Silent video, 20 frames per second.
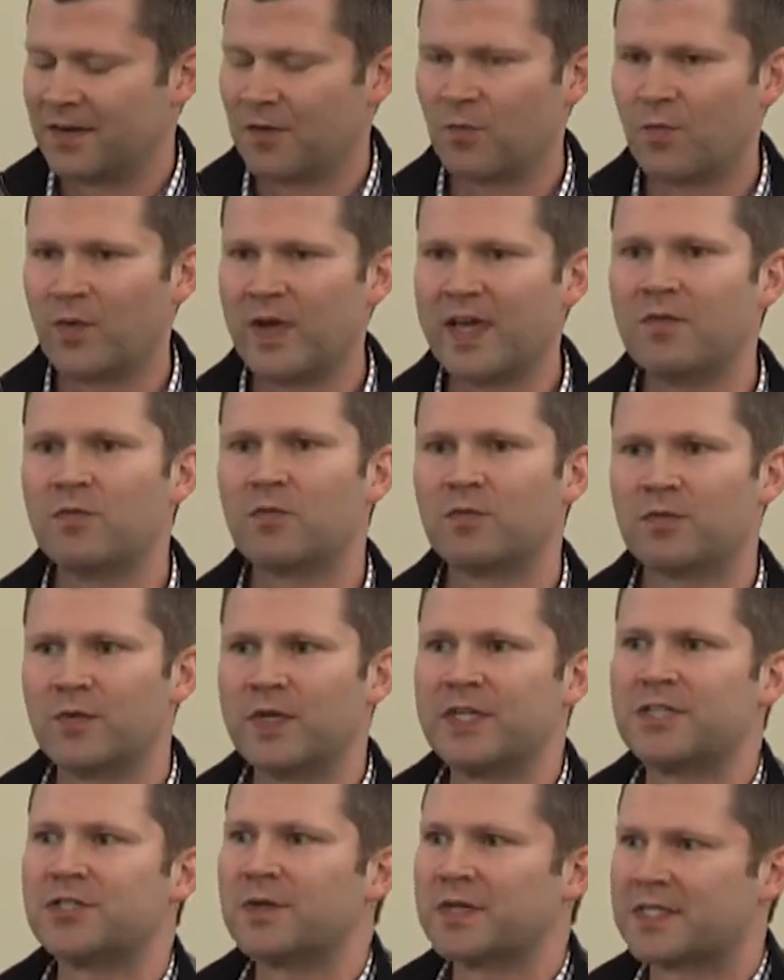We
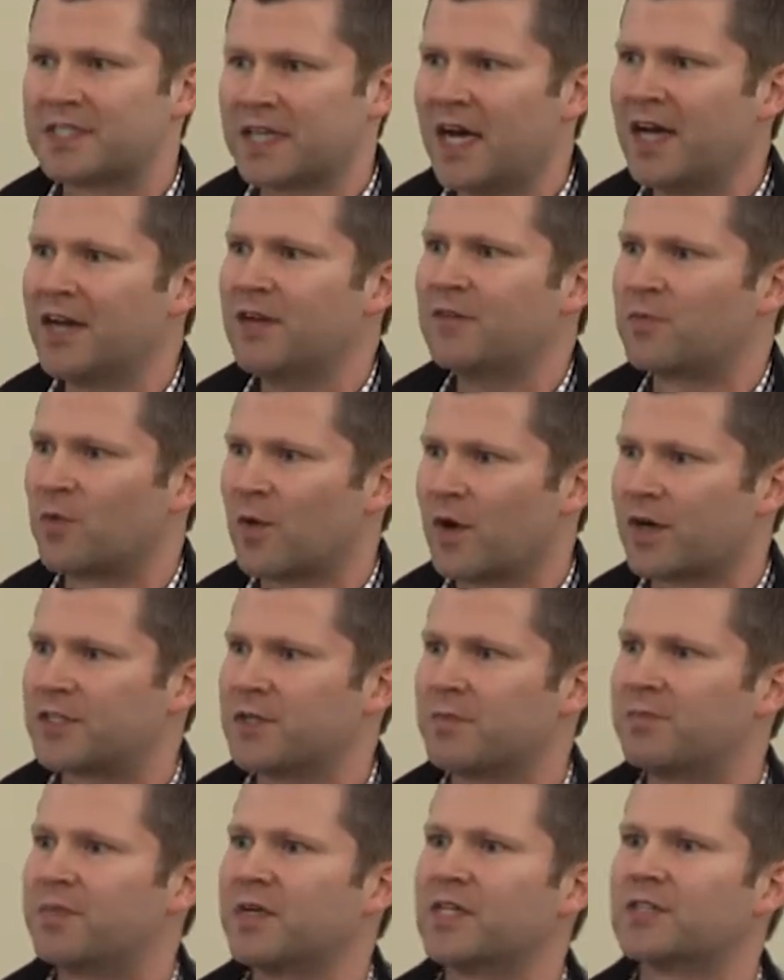do a ton of work
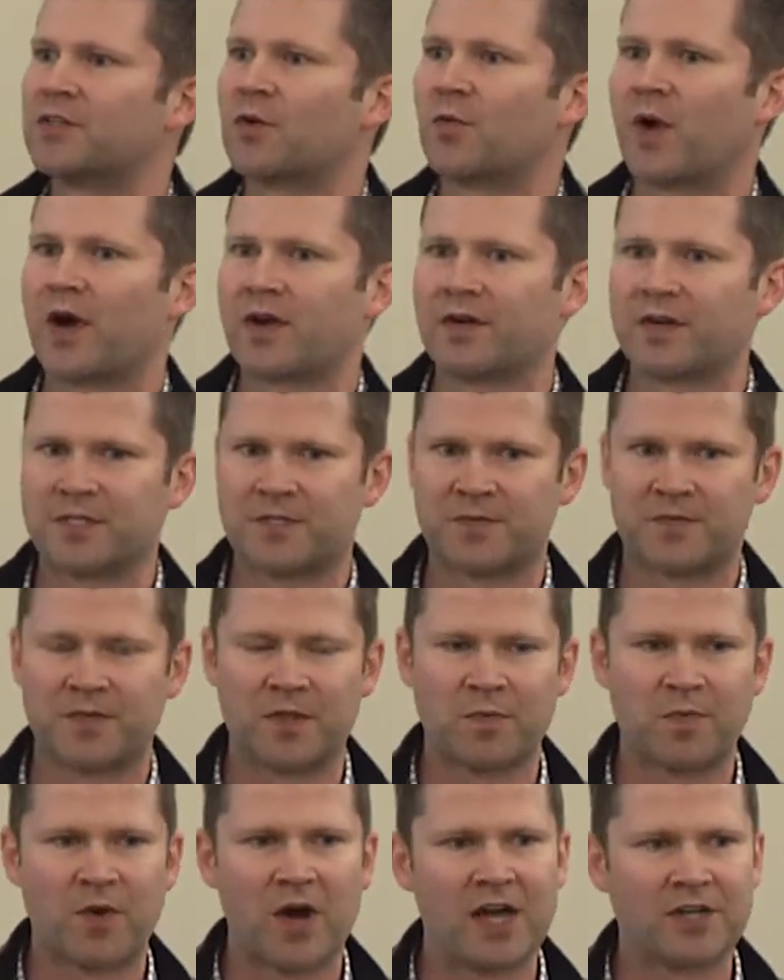to build awareness for
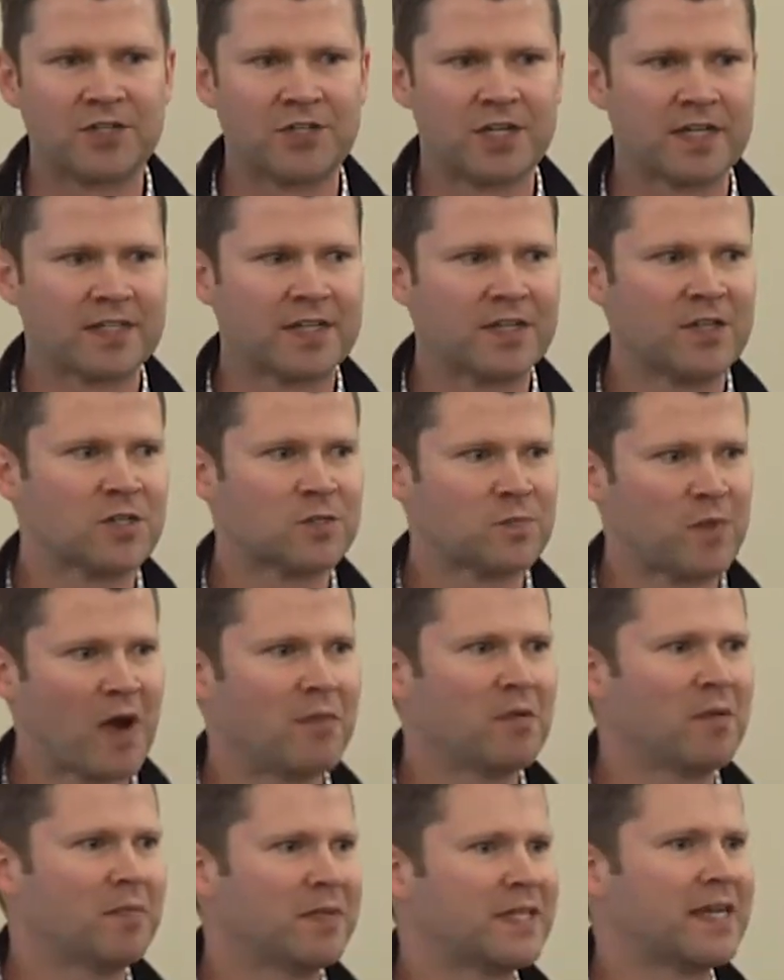the project, and there's
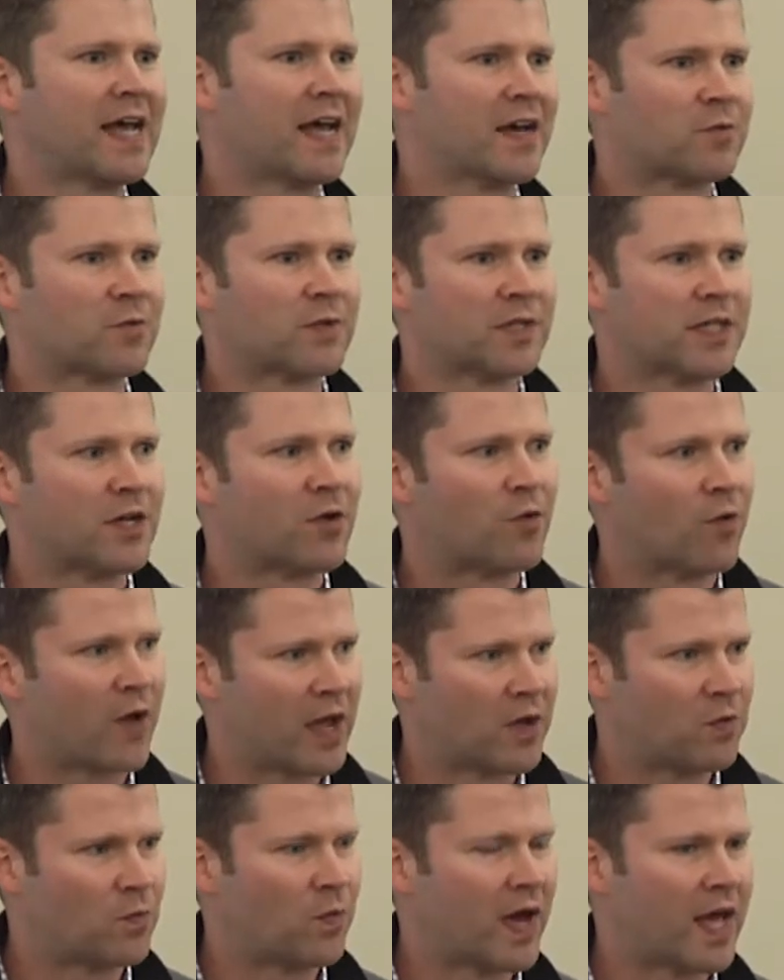probably not a really
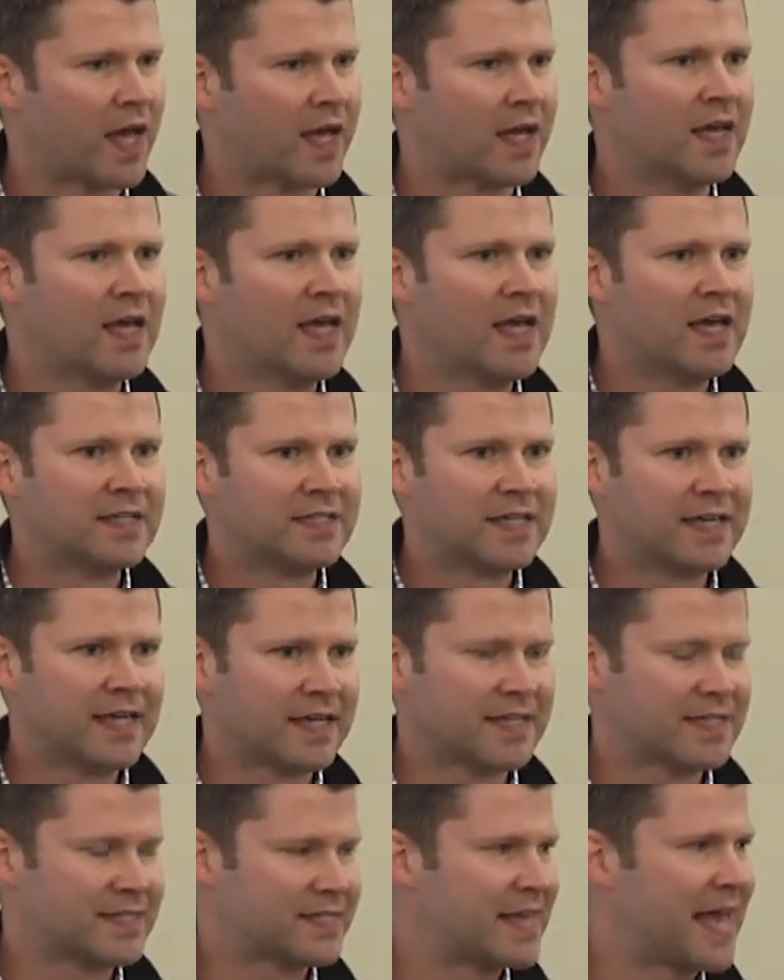great way to get
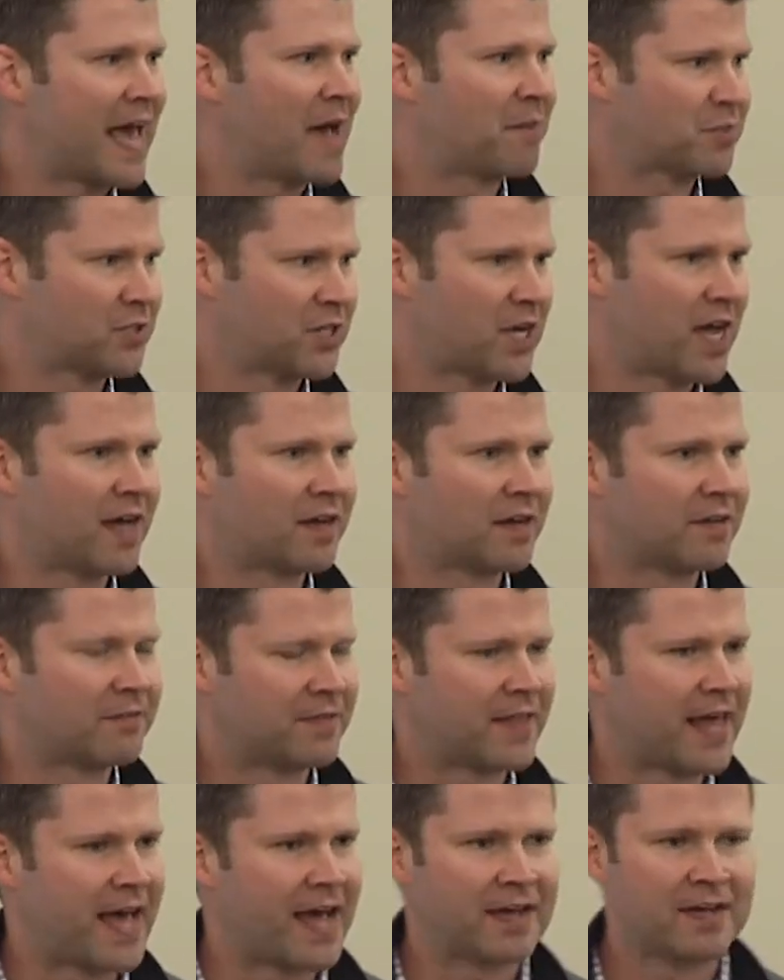a snapshot of
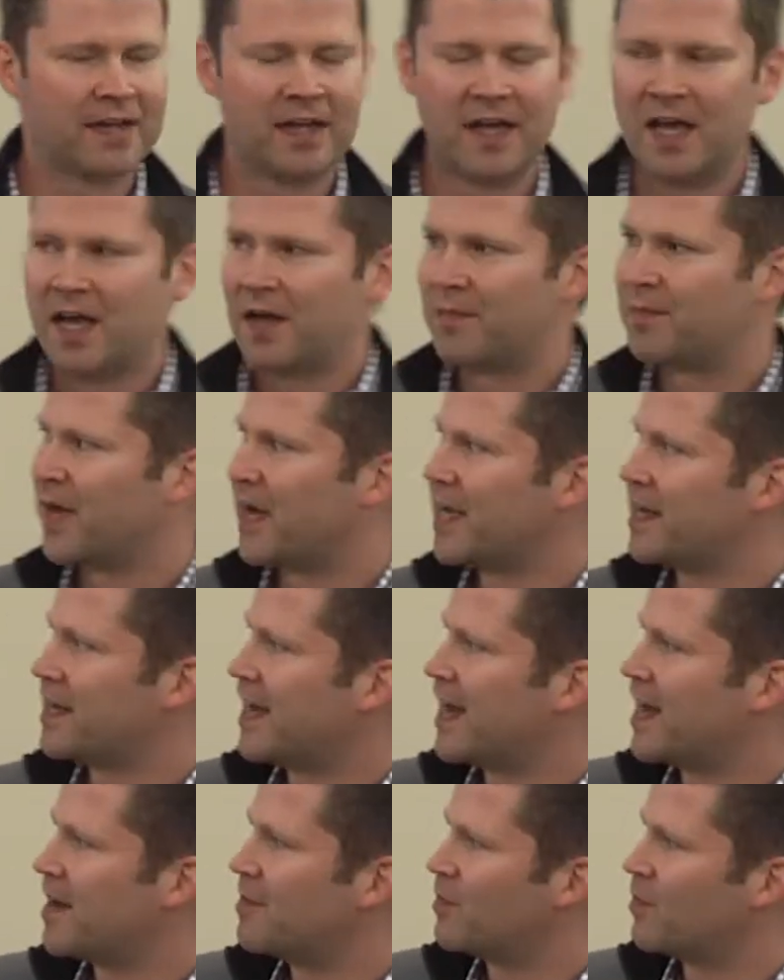that. But
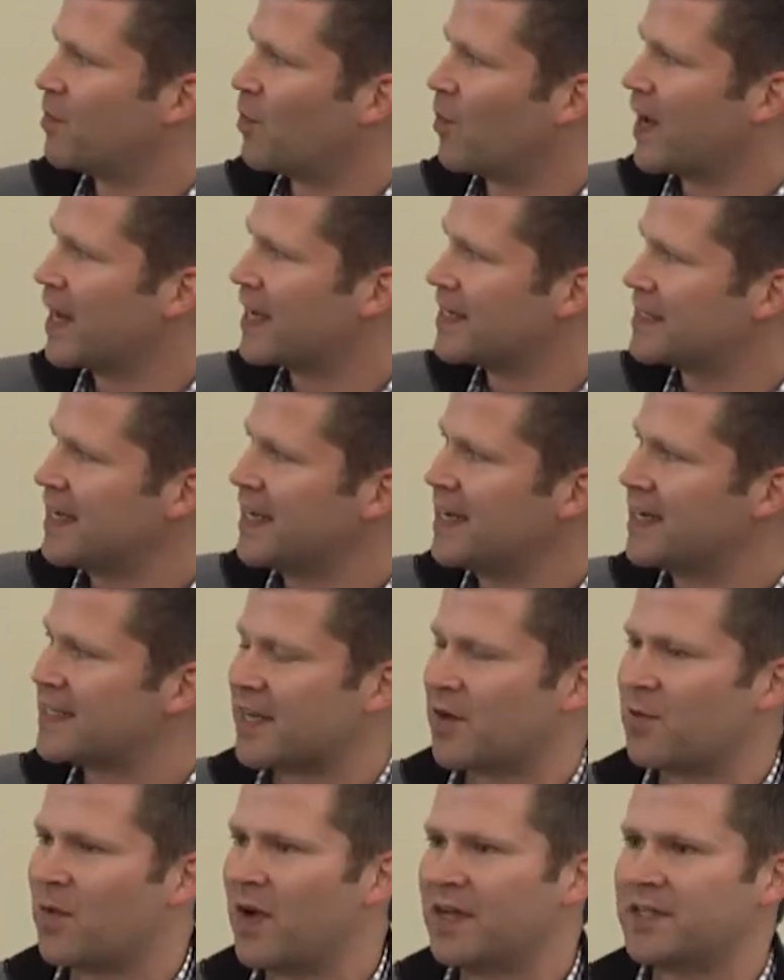what I did is
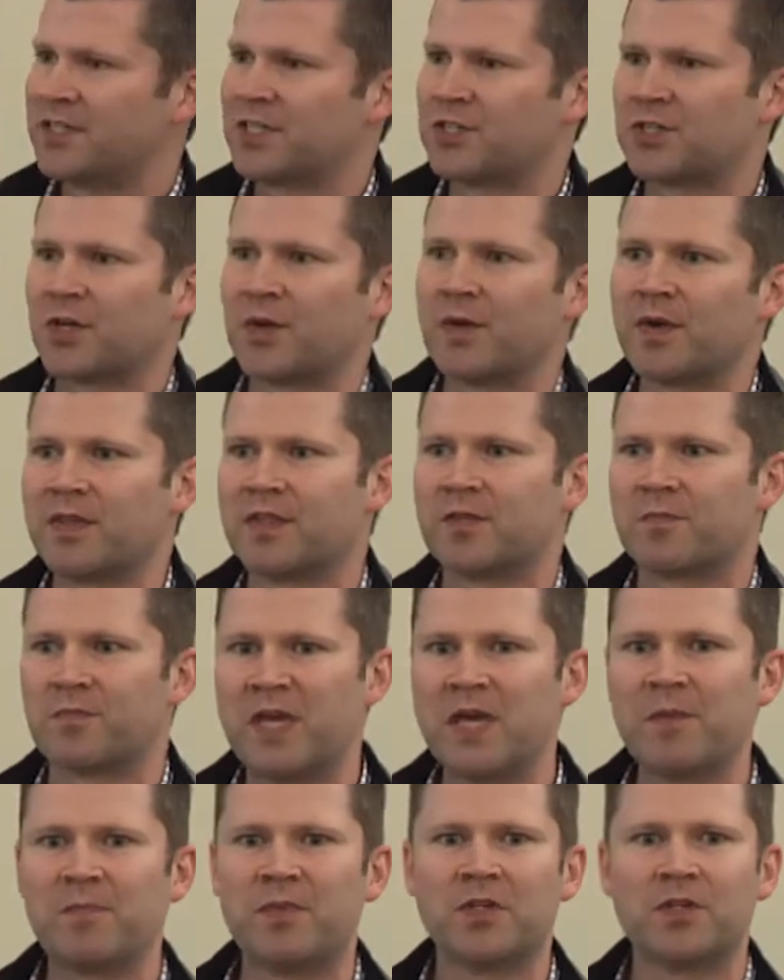I wanted to show you the
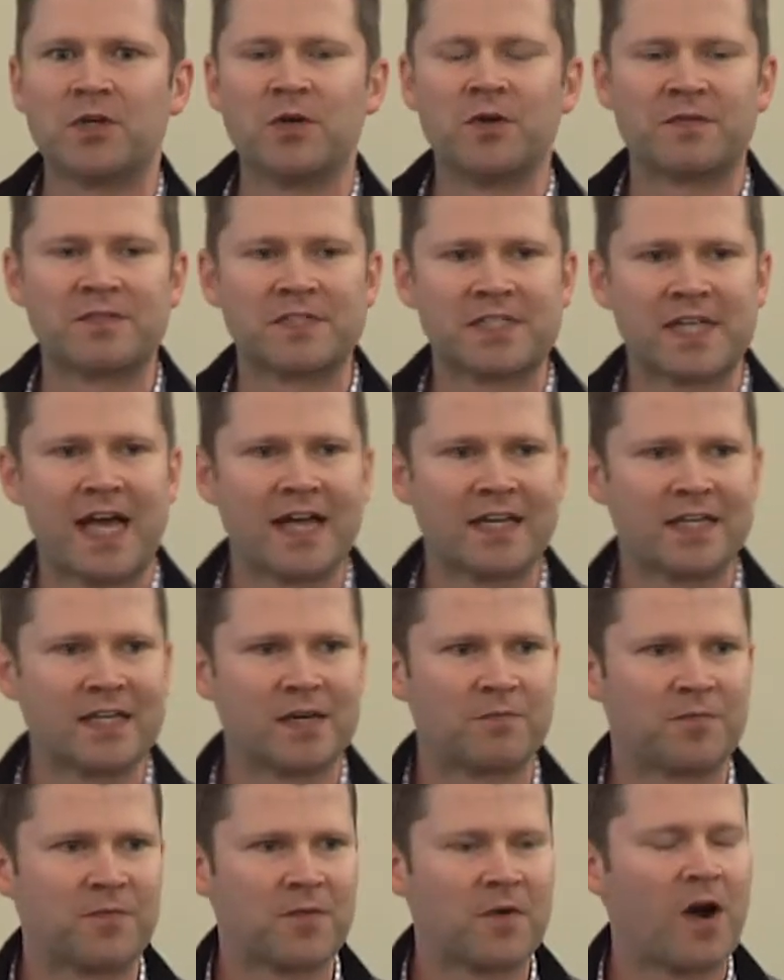people who have signed
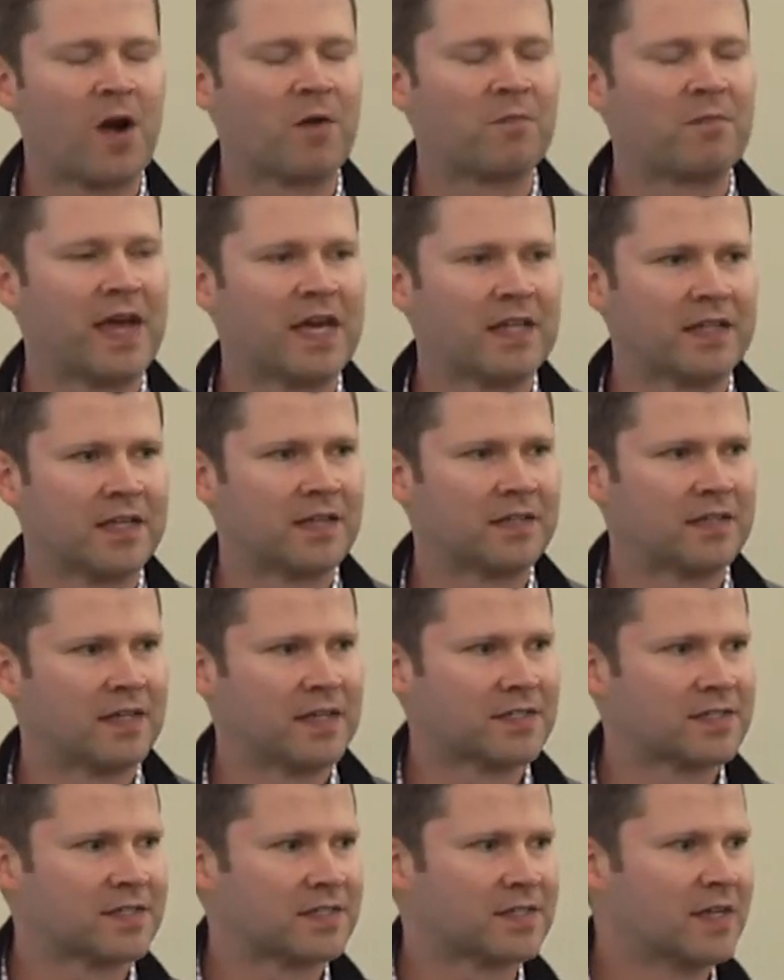up for our mailing
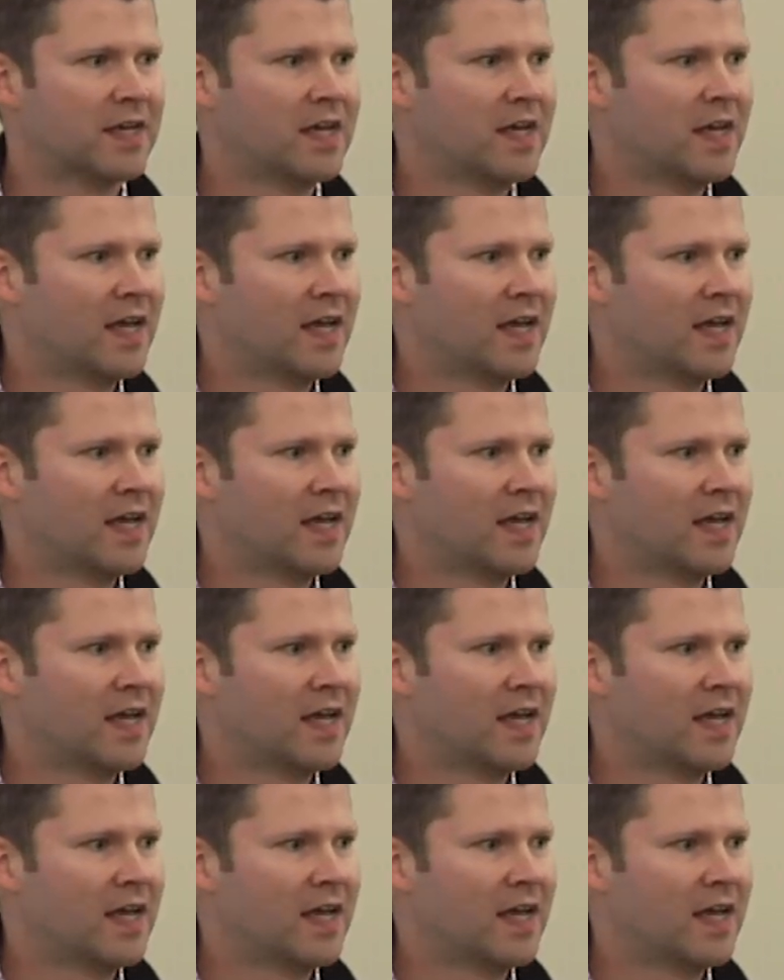list.